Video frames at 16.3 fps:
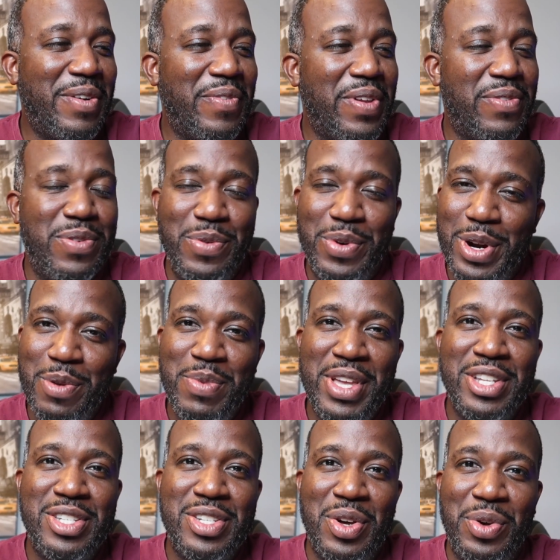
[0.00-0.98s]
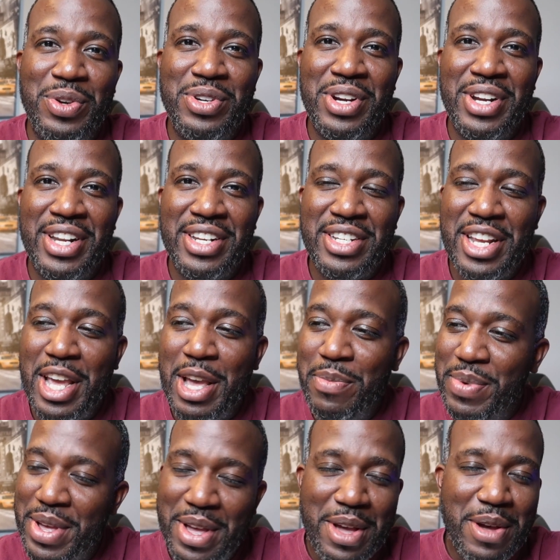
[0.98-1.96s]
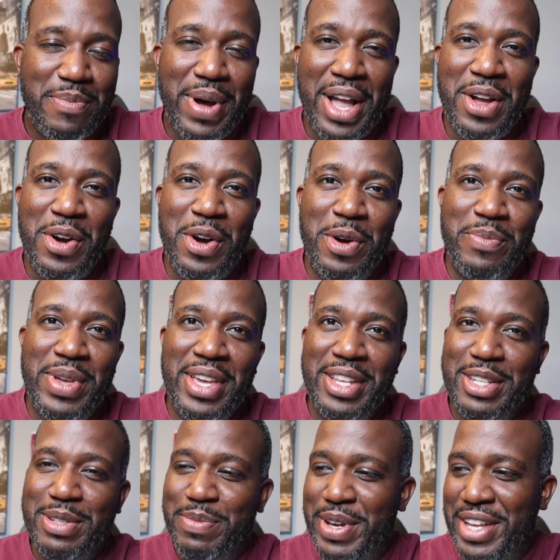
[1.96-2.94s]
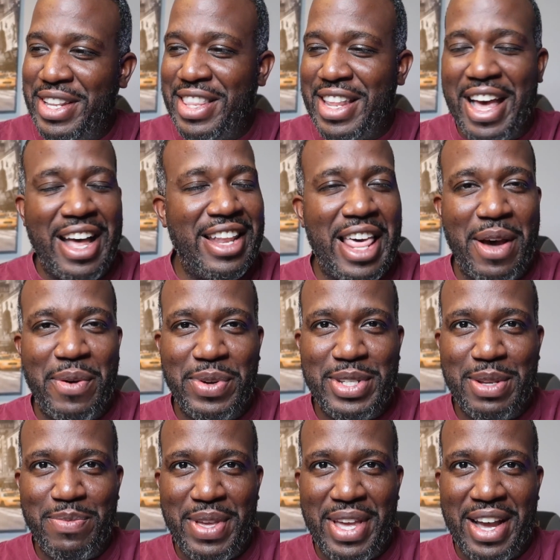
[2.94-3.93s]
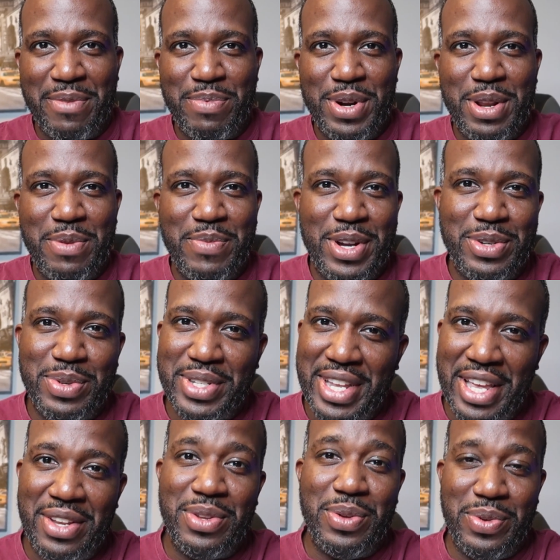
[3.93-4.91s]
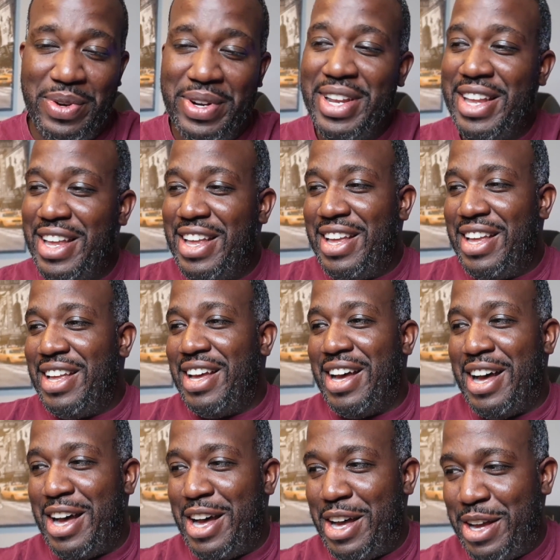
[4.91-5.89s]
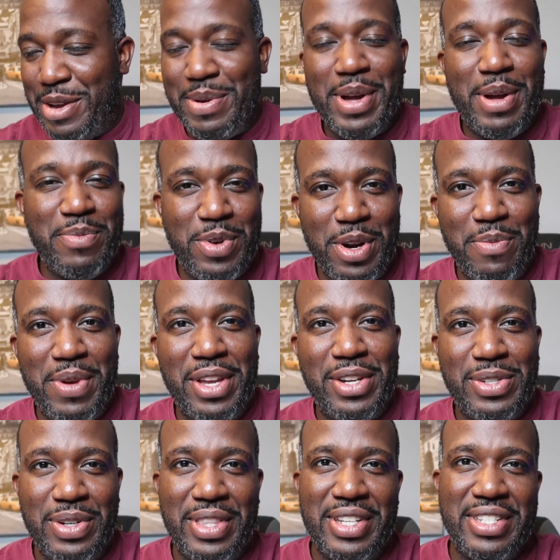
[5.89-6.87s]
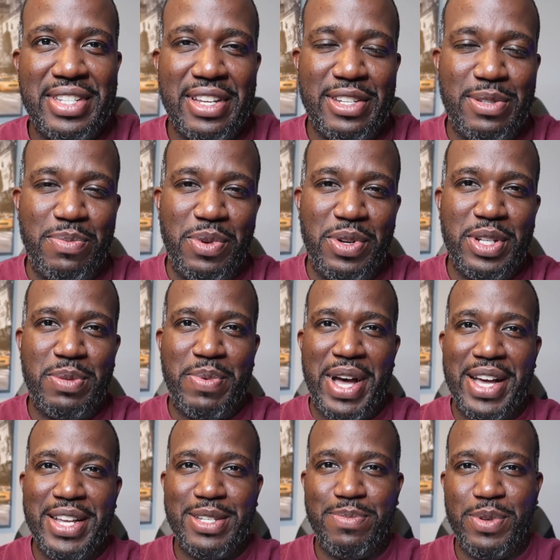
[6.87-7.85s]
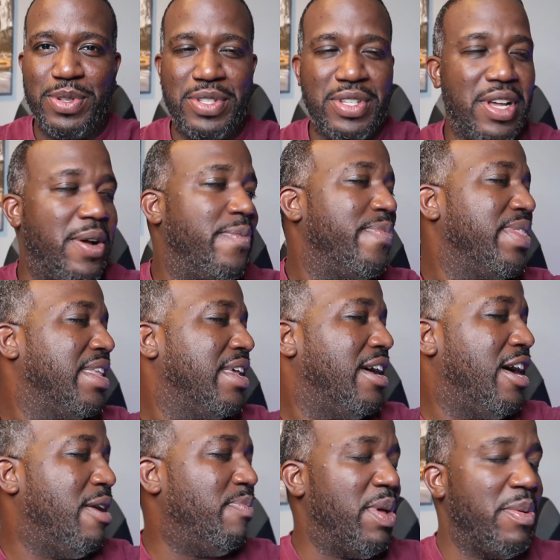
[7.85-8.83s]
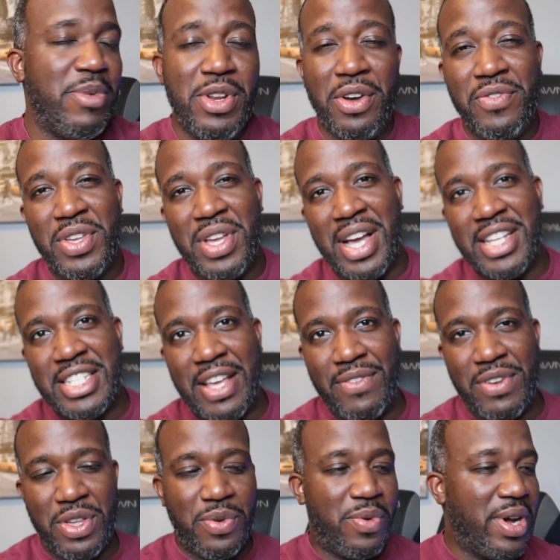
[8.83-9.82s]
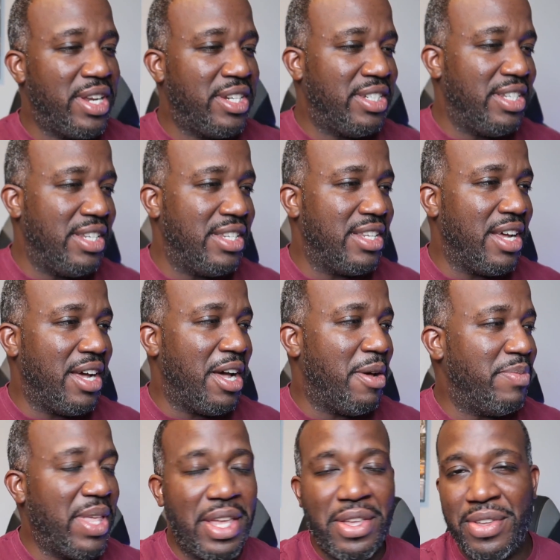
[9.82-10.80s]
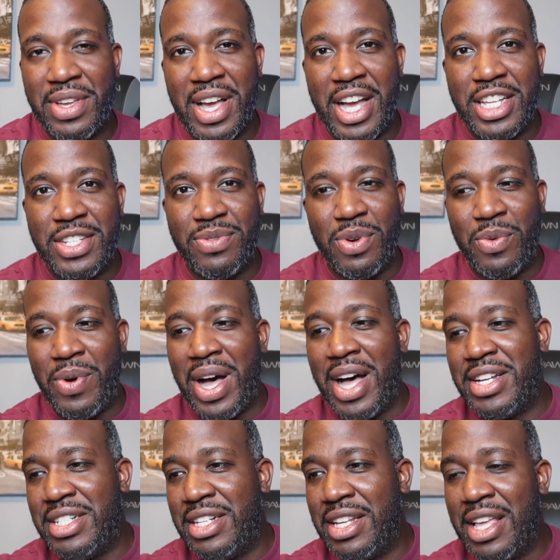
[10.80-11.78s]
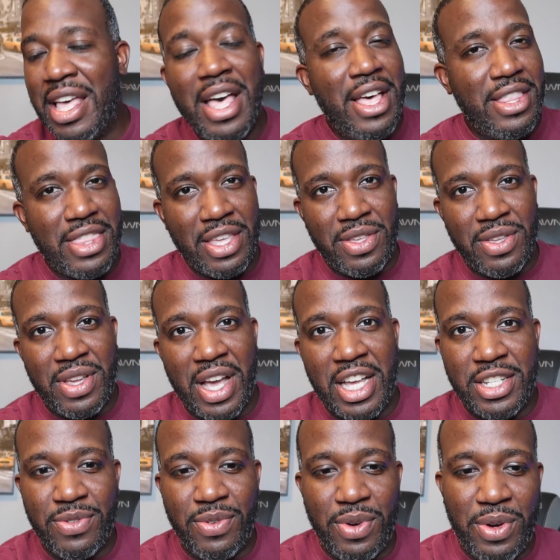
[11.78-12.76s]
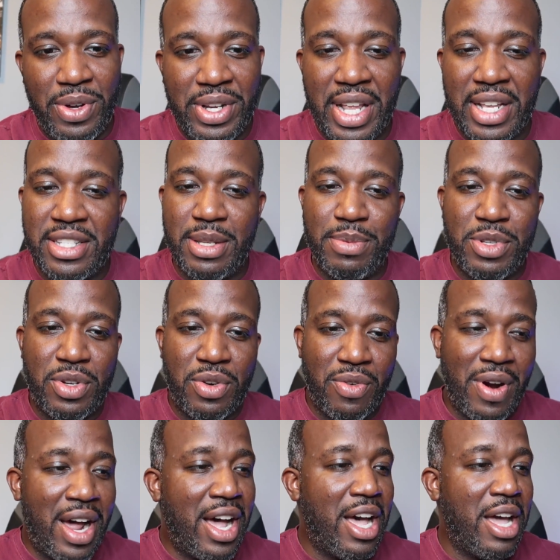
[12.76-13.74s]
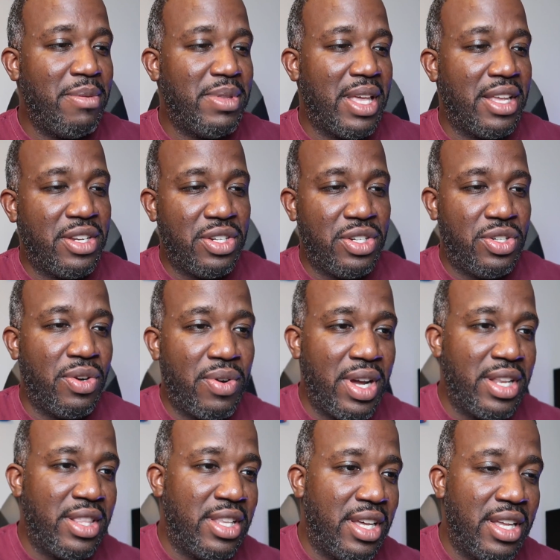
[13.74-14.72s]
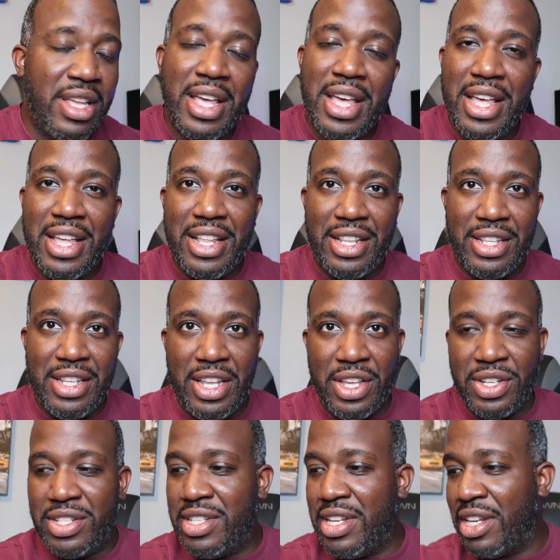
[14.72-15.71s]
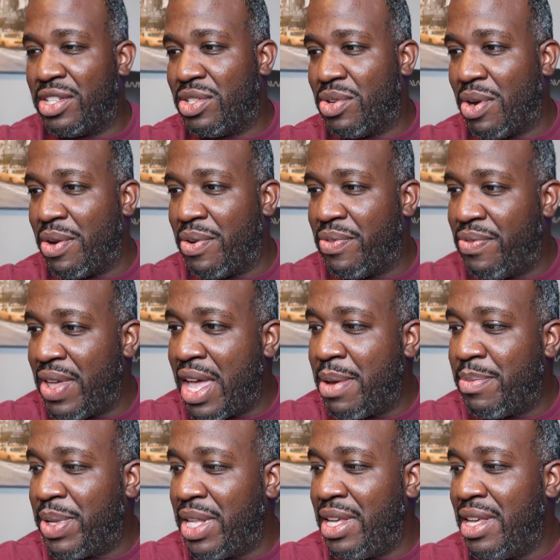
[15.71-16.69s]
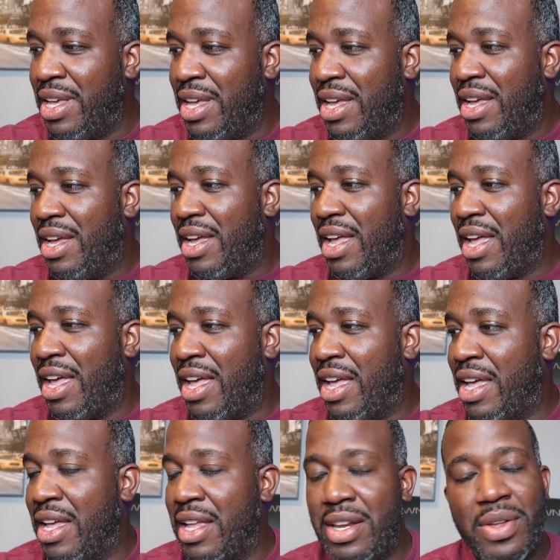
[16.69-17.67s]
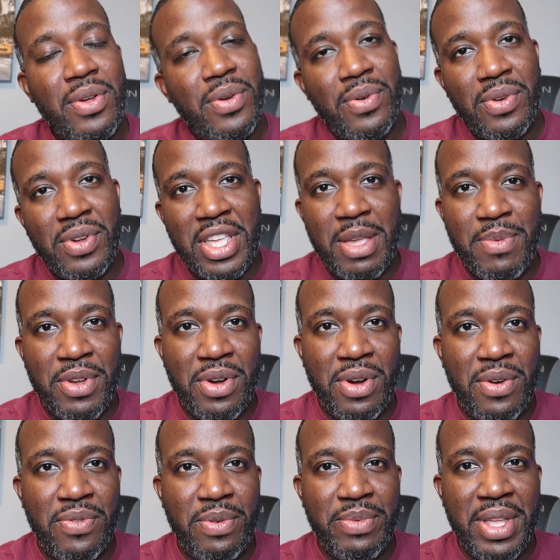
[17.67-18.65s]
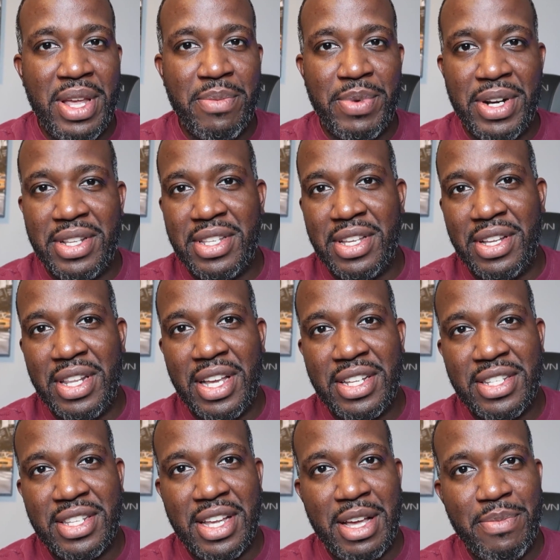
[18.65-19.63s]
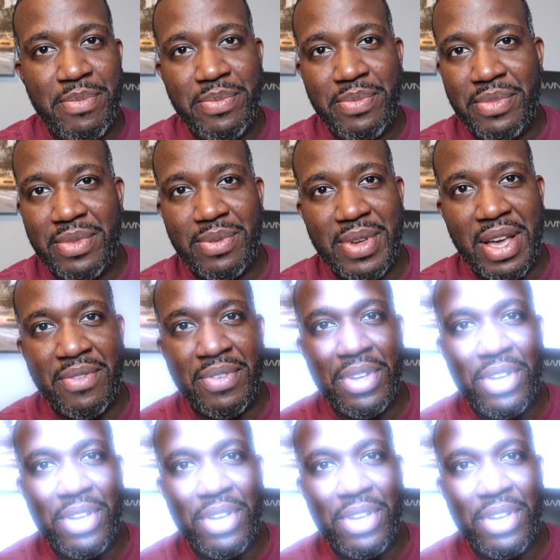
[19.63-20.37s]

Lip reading: If you want to be a soldier and a champ, by all means, but that wasn't me. I pretty much was like, dude, I'm going to make sure this is as smooth as possible. So let me know if you guys have any questions. Thank you guys for watching. Thank you guys for all that subscribed and joined the Neil's Next Door family. And we'll keep it going from there. But until next time, have a